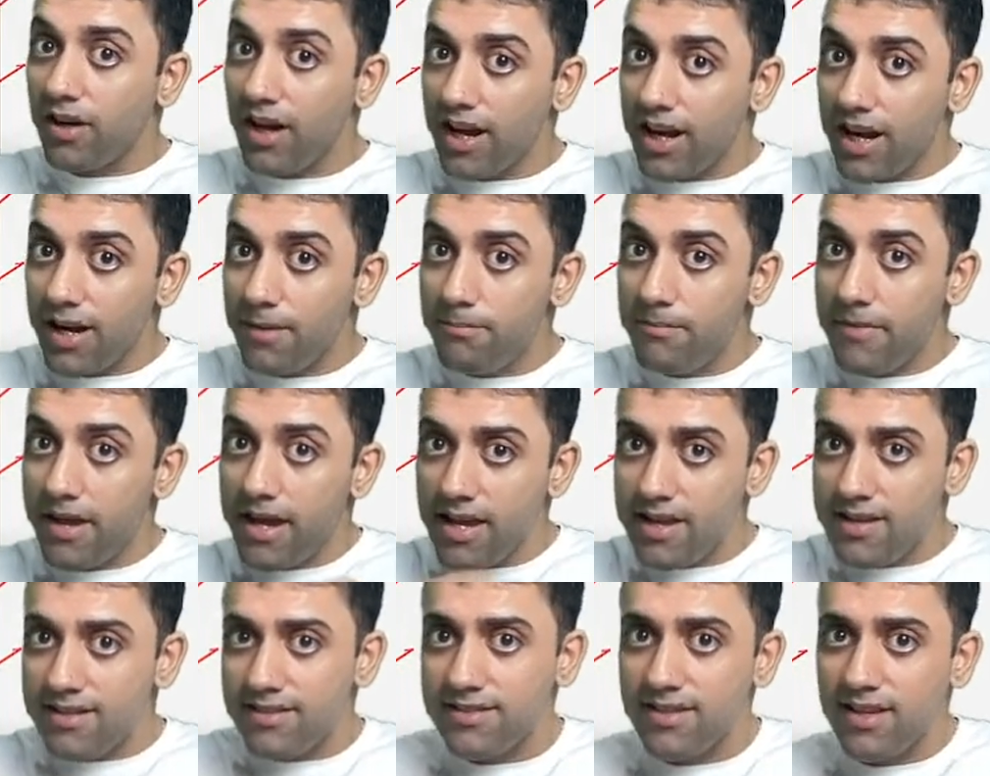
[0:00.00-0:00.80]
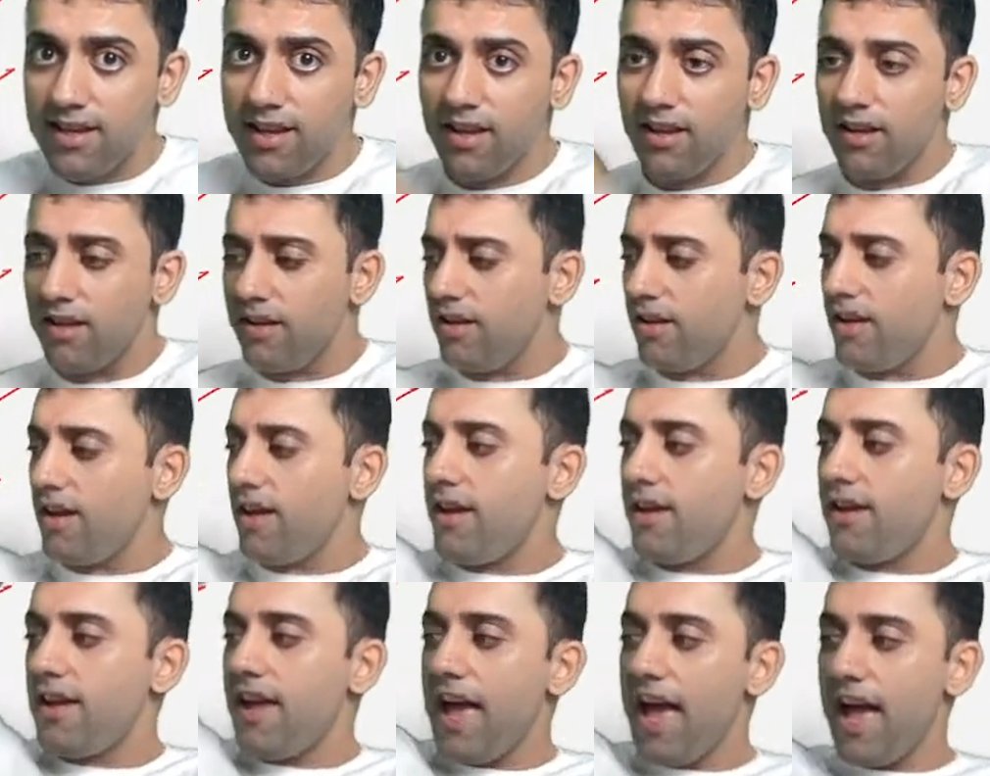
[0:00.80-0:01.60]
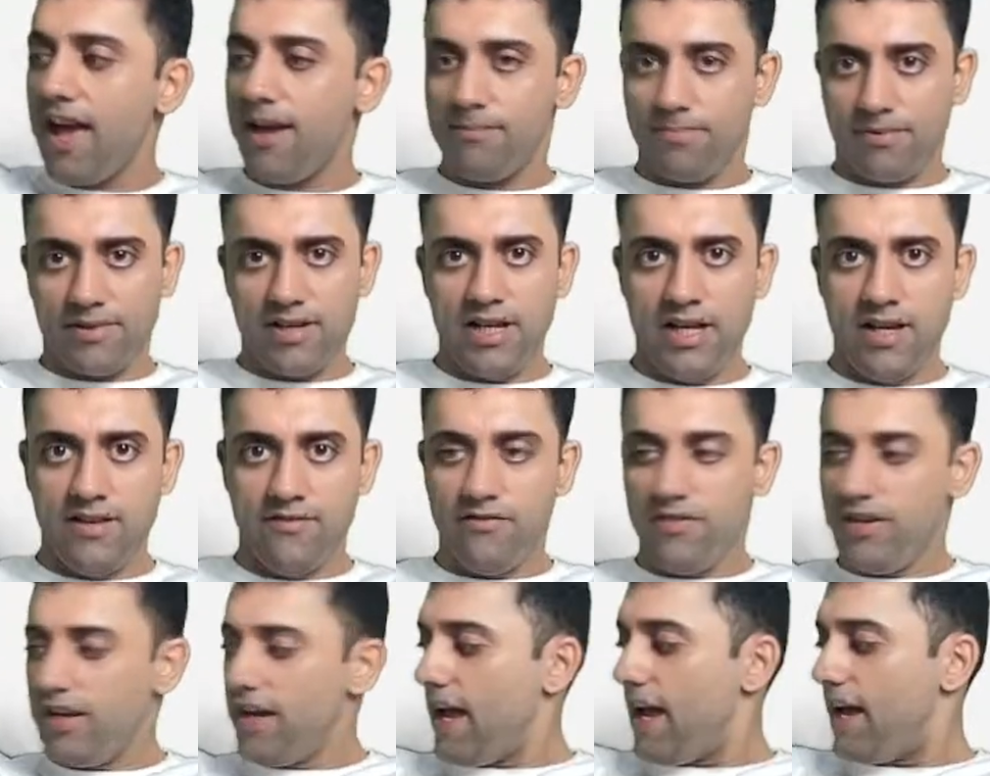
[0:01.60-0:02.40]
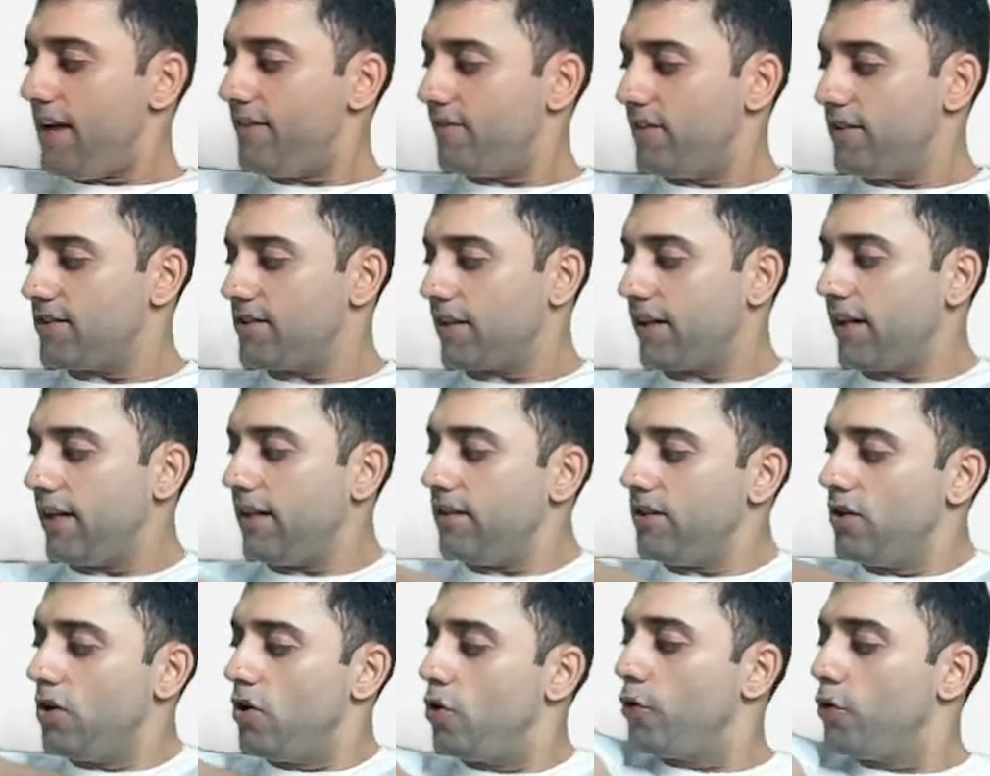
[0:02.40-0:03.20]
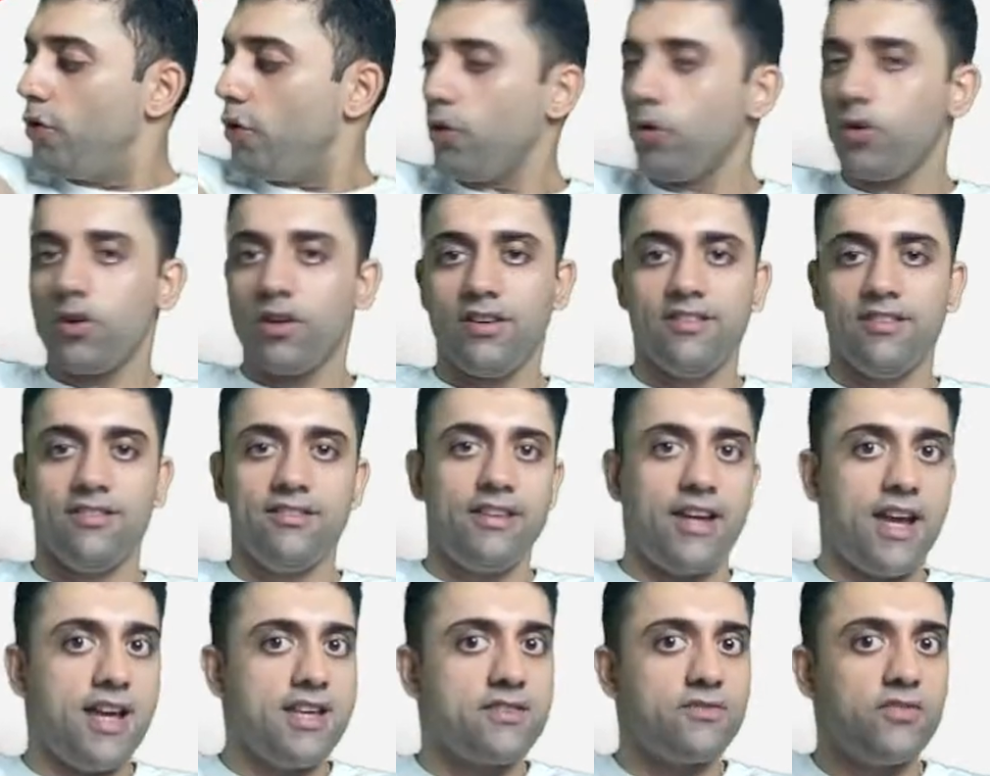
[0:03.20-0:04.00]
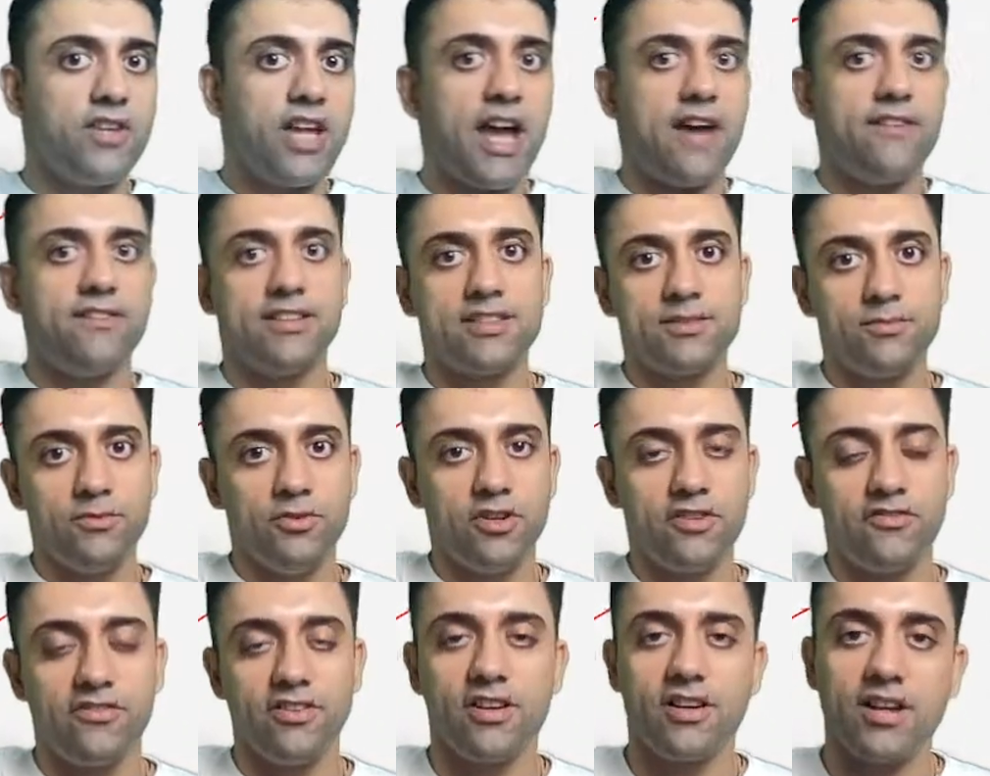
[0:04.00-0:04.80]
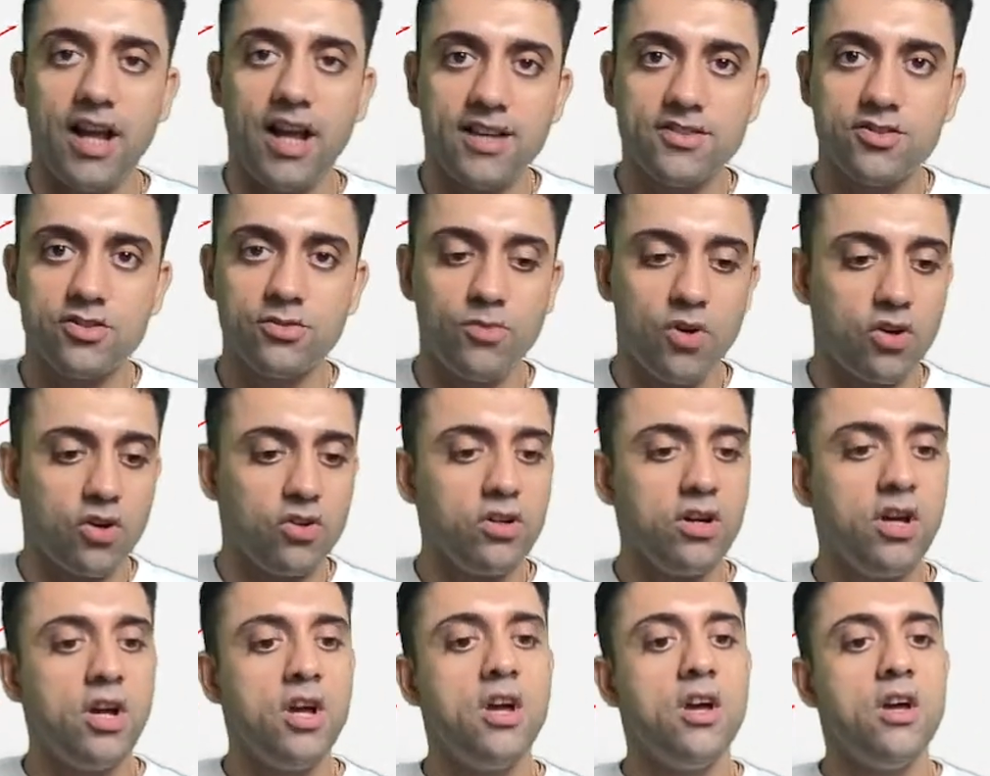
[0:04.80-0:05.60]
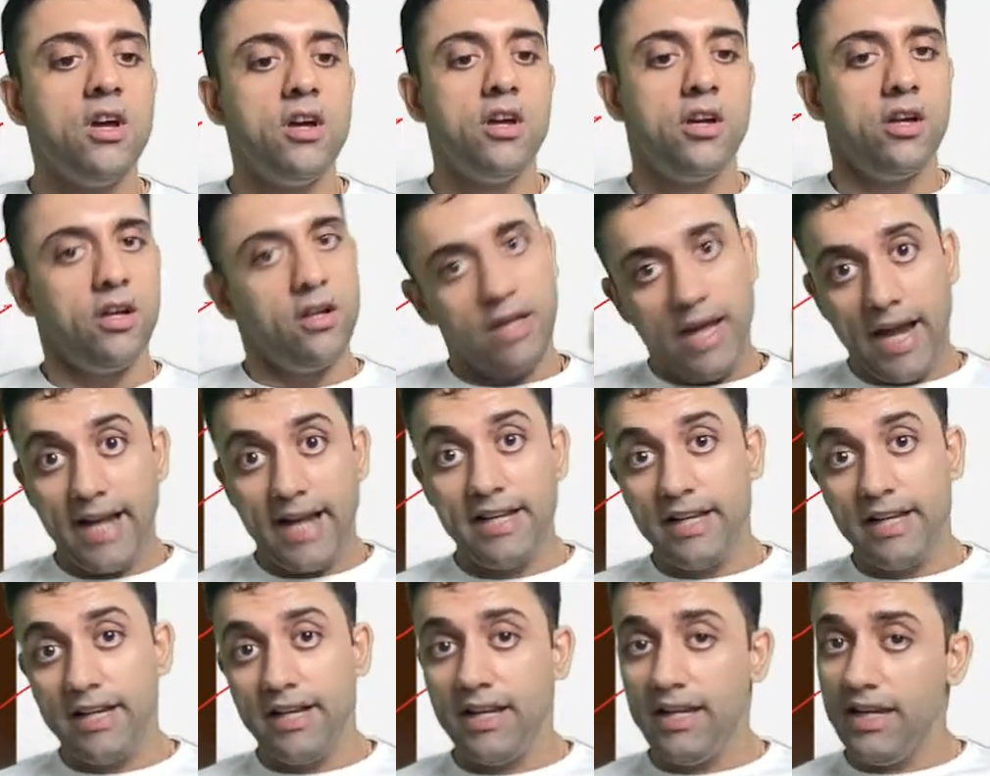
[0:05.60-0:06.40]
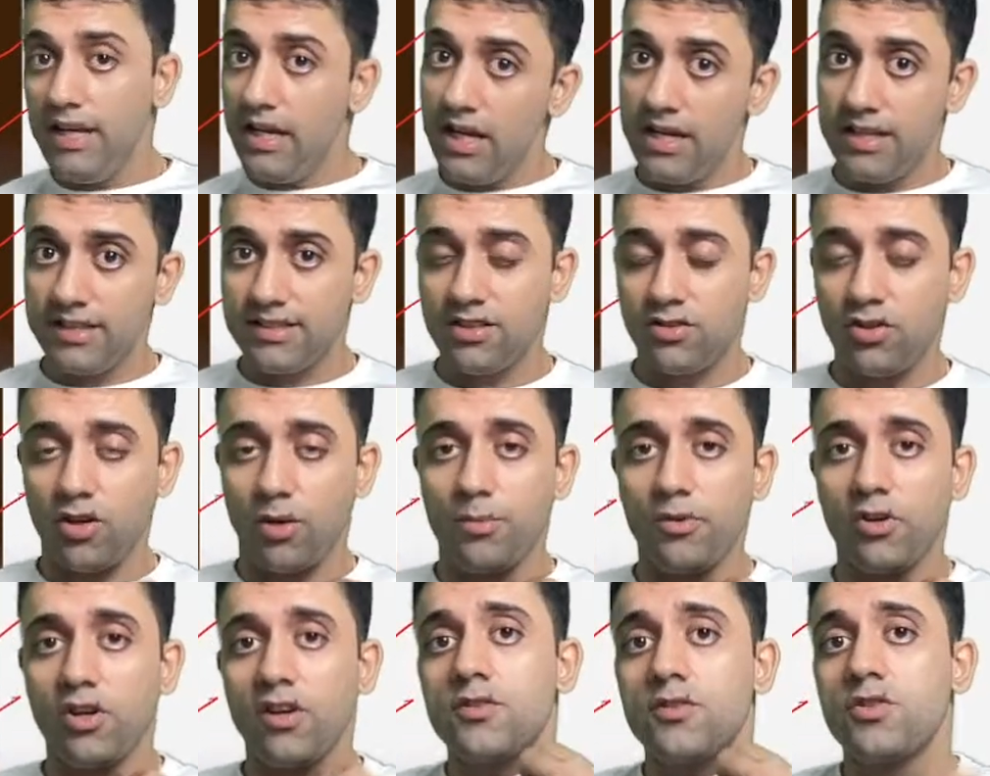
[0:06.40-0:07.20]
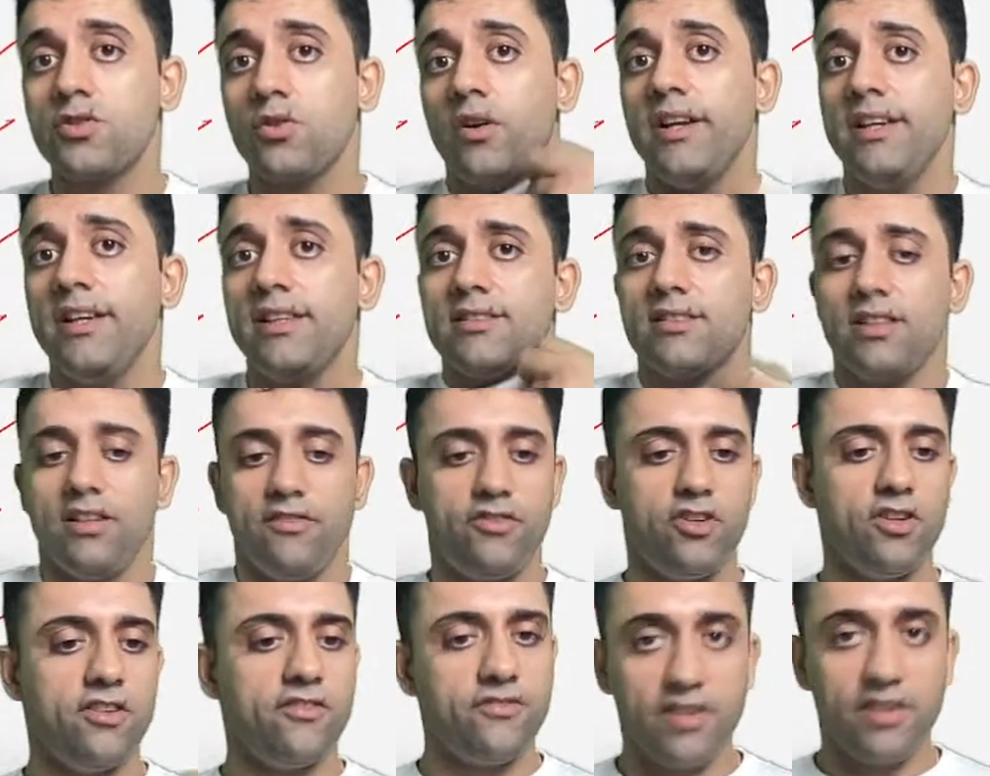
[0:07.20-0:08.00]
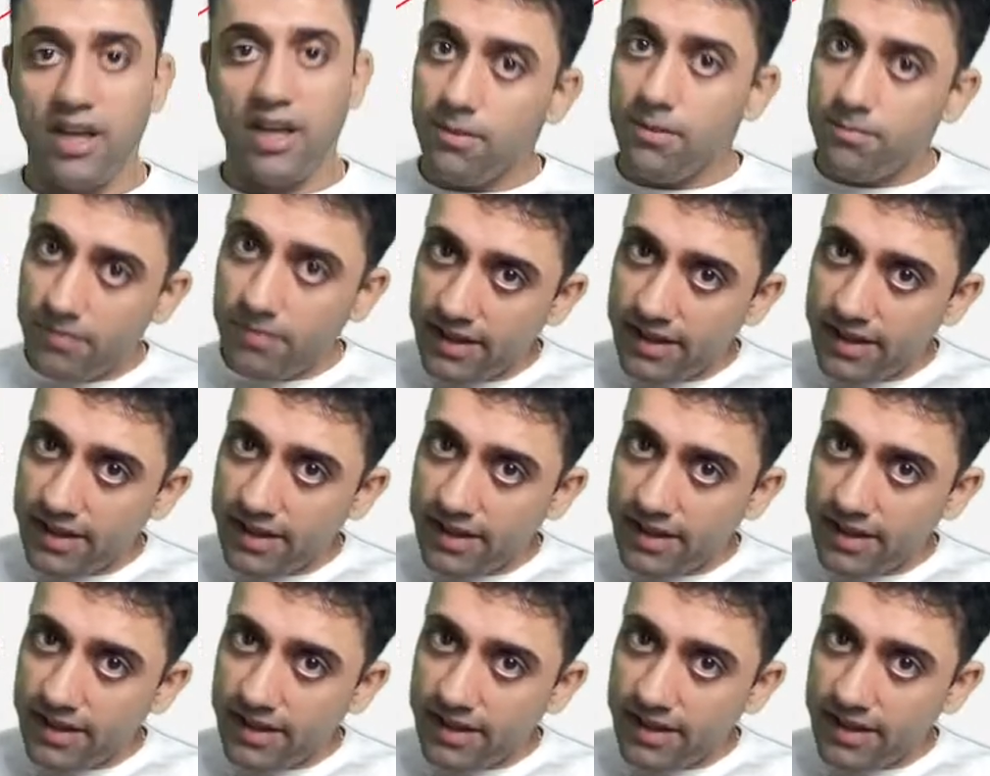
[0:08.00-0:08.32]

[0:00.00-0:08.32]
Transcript: on our amazing app. We have, one second. Yes, we have this beautiful class tomorrow. NTD is the topic of choice. If you're free,